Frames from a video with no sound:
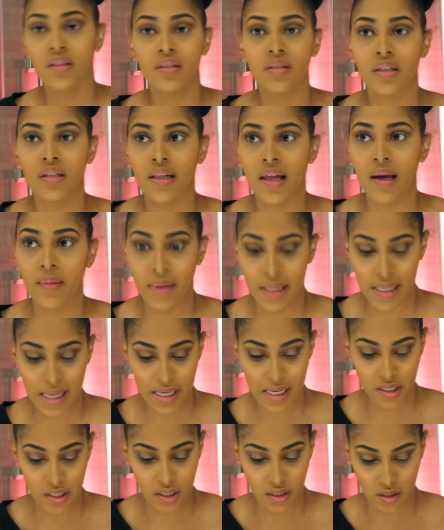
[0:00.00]
to line my
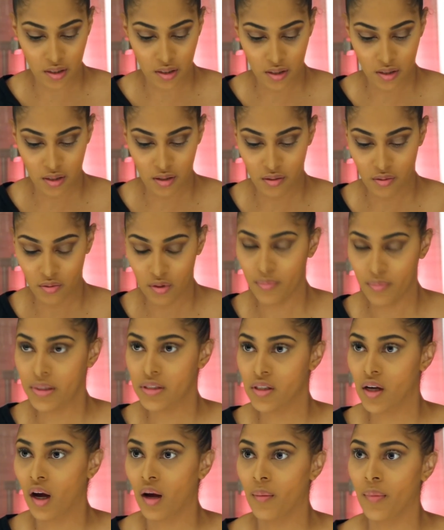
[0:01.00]
lashes. What am I
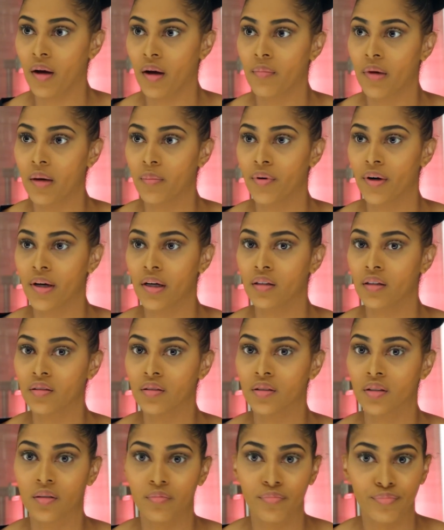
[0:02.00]
talking about? My
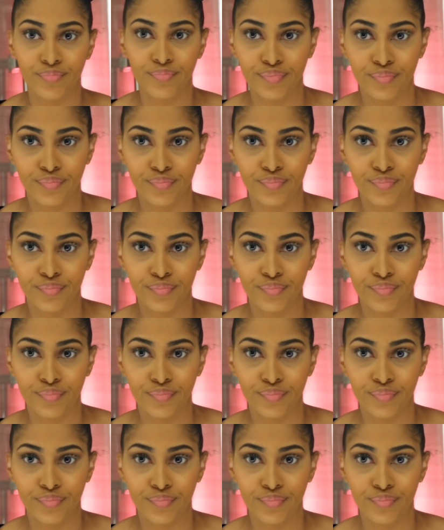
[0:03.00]
brows.